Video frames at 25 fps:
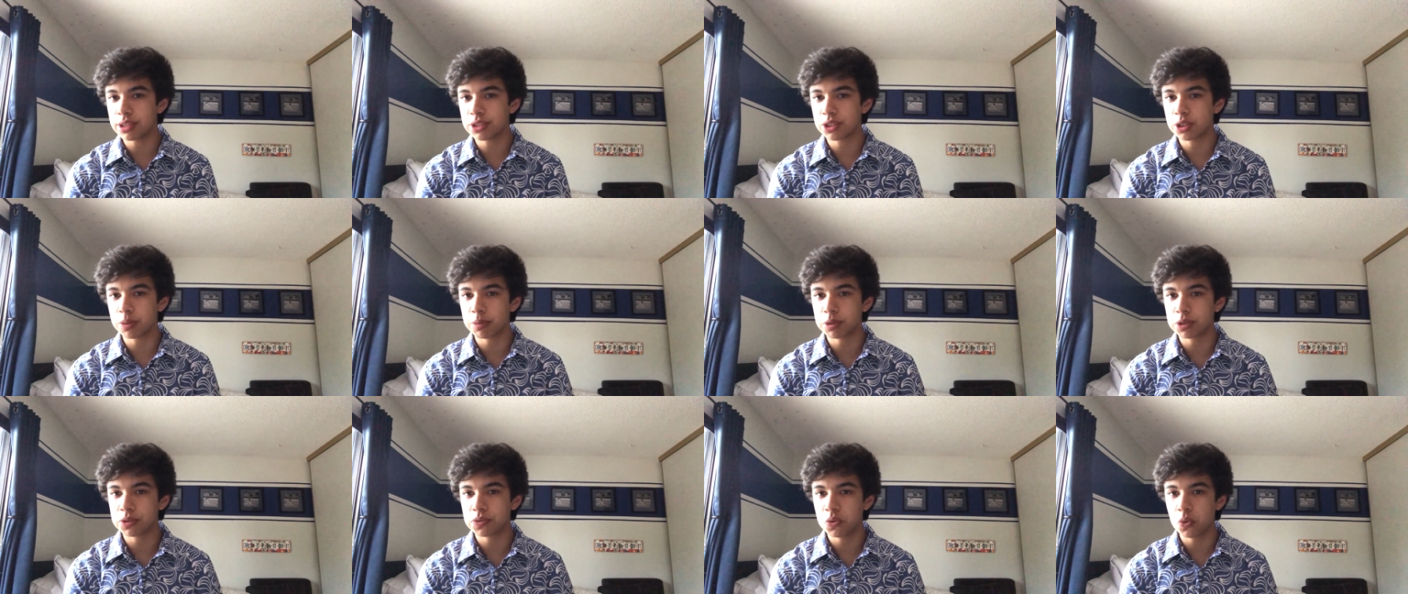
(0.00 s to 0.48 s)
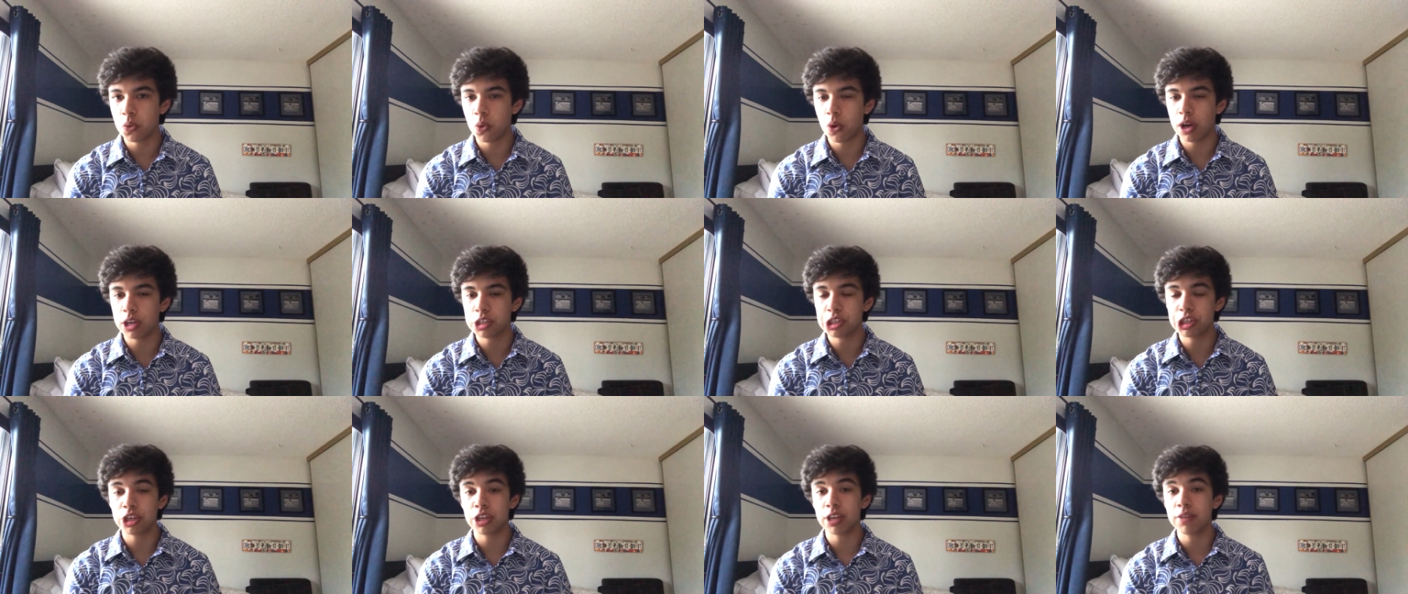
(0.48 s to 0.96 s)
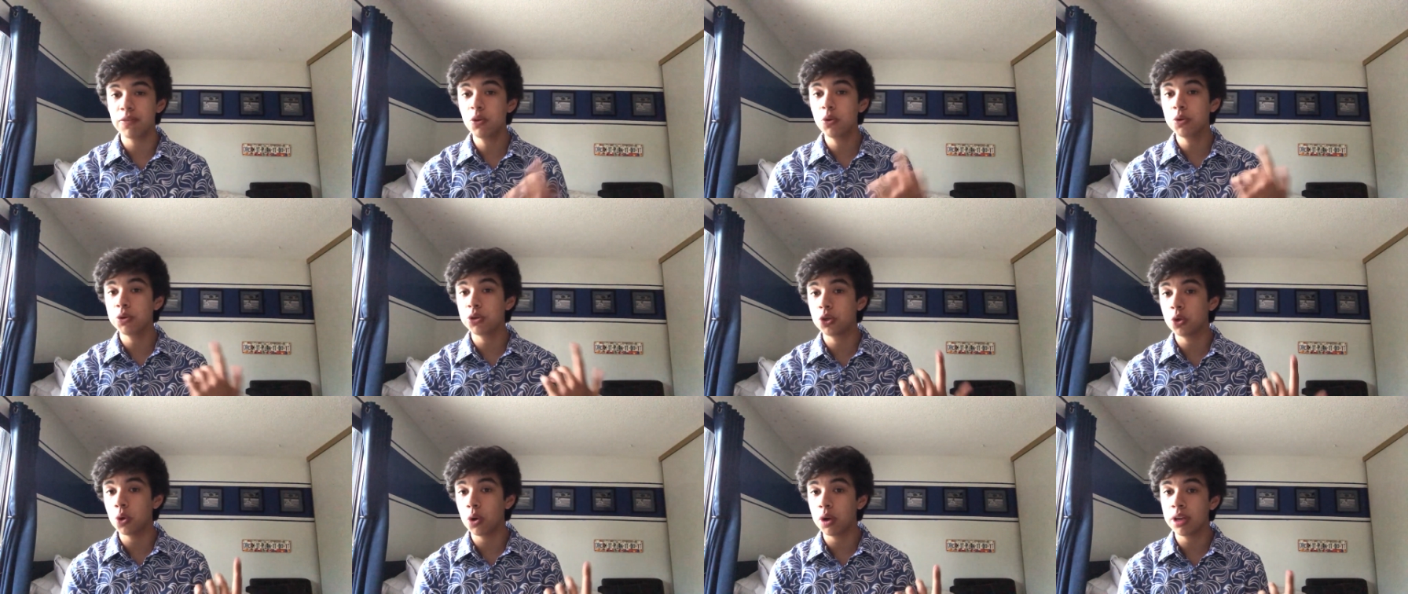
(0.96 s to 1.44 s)
Thank you guys so much for
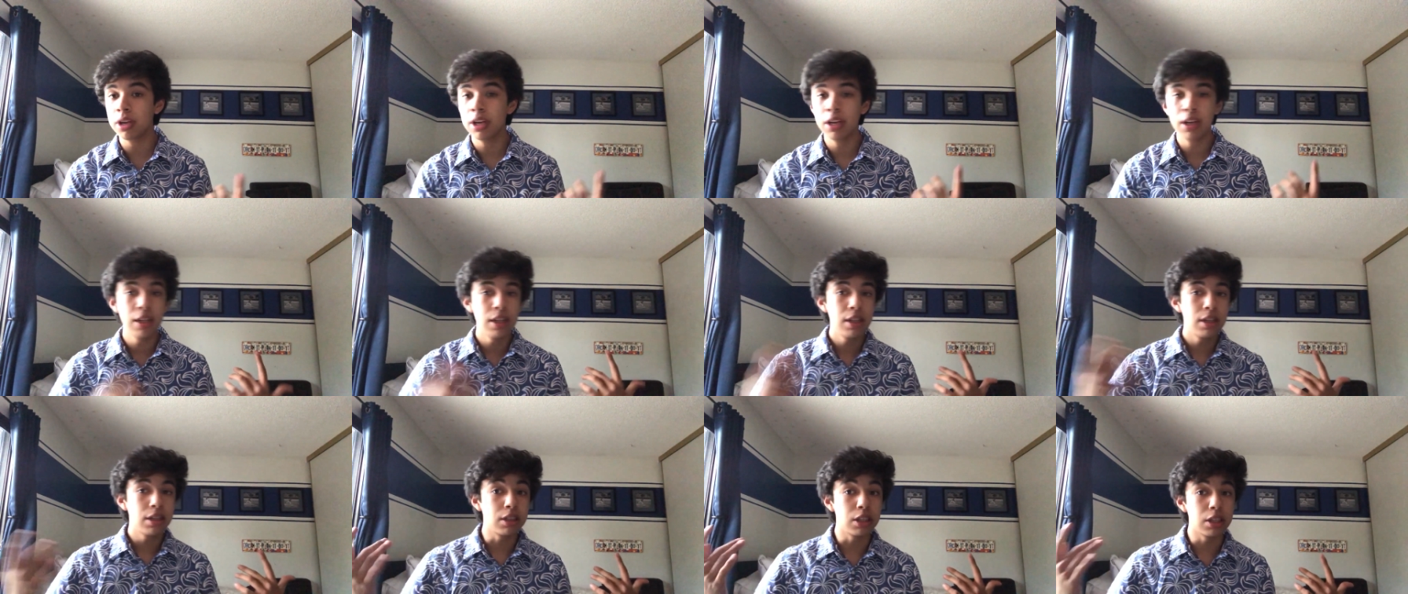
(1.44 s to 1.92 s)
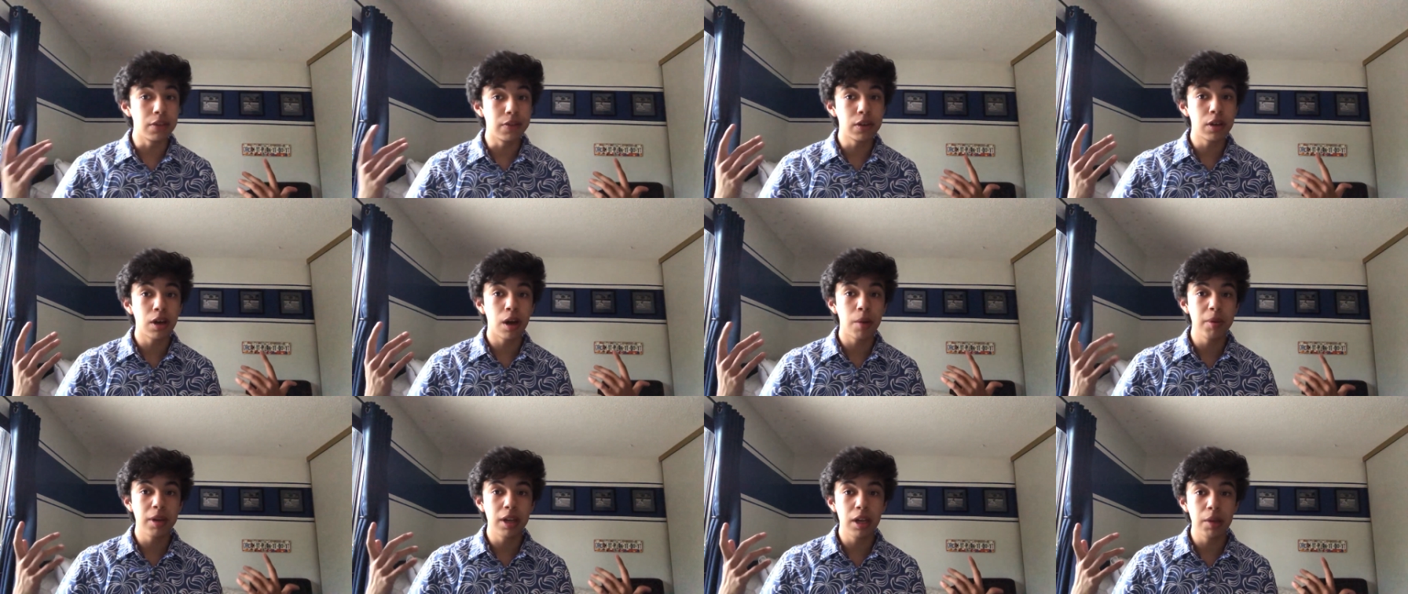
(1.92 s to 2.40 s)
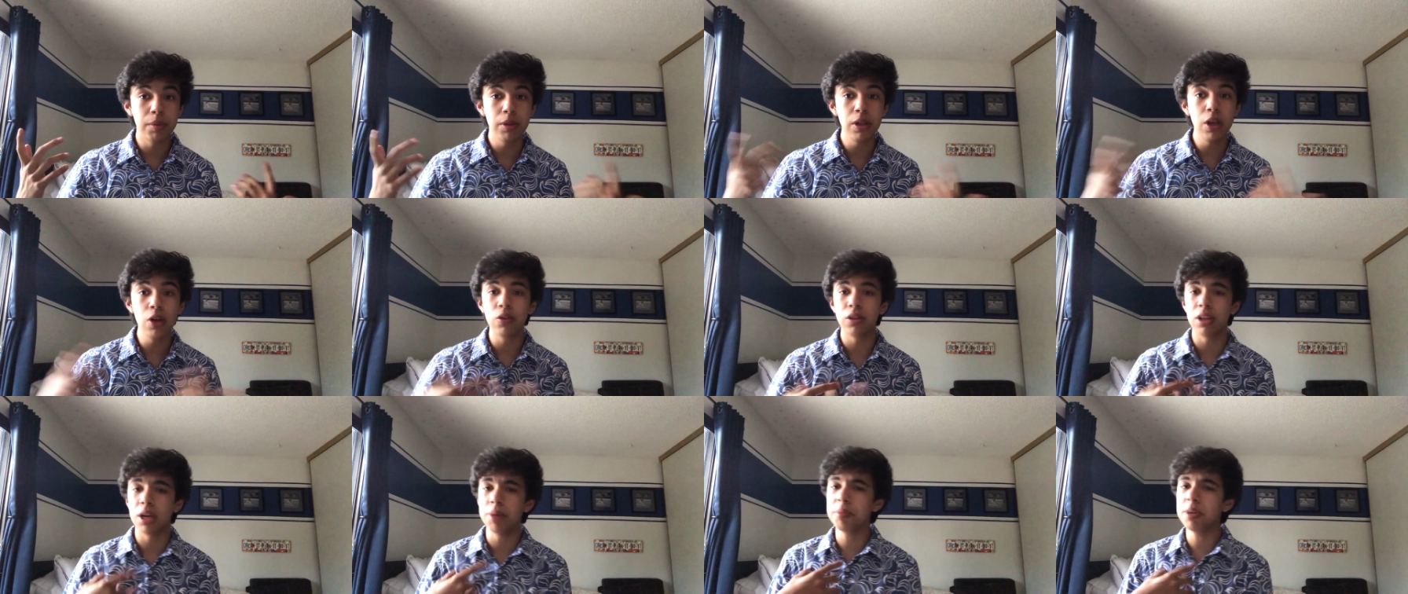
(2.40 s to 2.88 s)
watching. If you enjoyed,
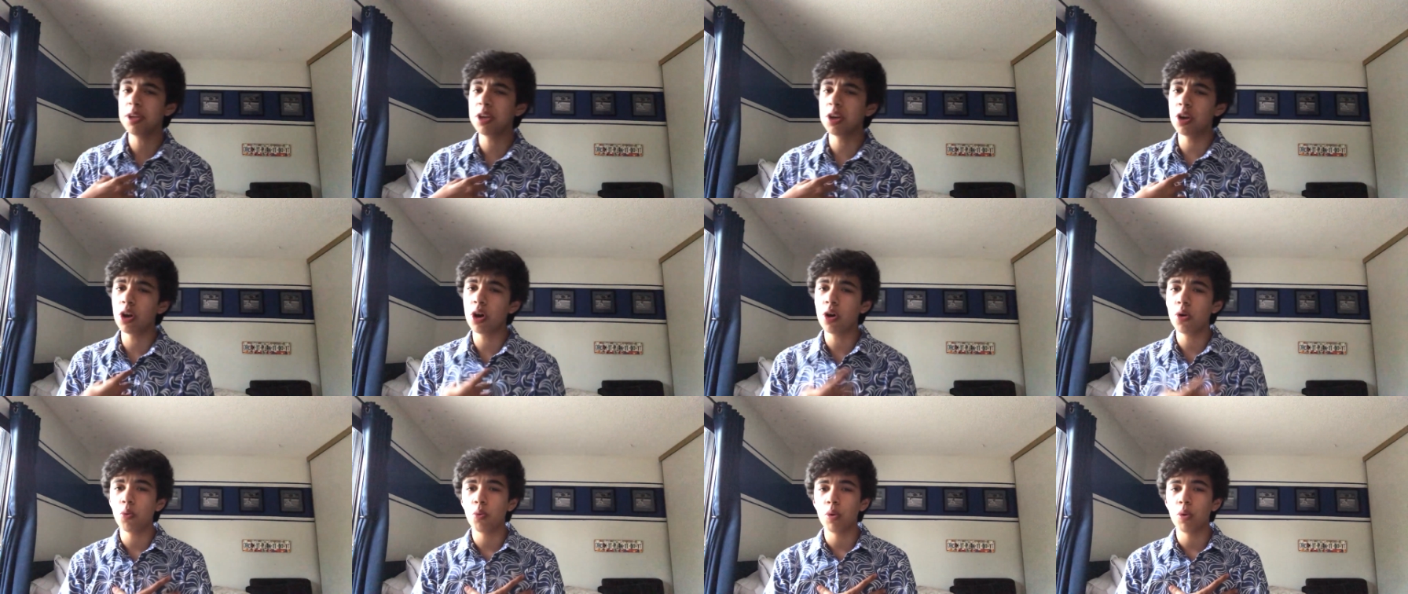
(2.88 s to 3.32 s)
leave a comment down below.